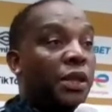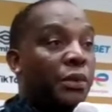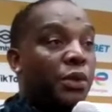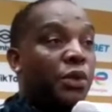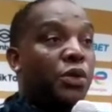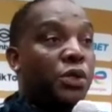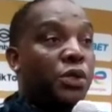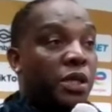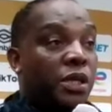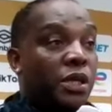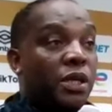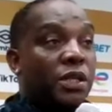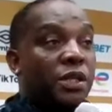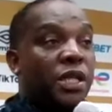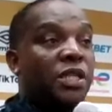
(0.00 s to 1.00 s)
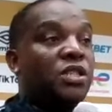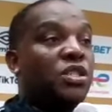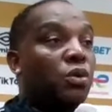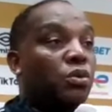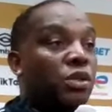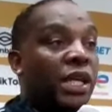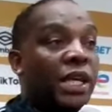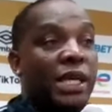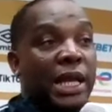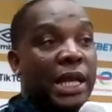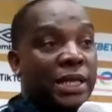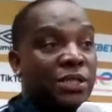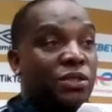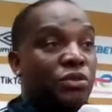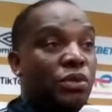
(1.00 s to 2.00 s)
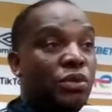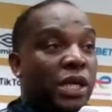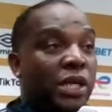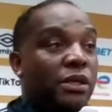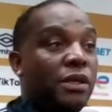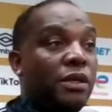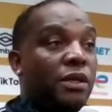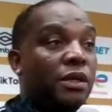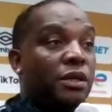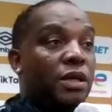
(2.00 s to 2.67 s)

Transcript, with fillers: They were good. They showed their class today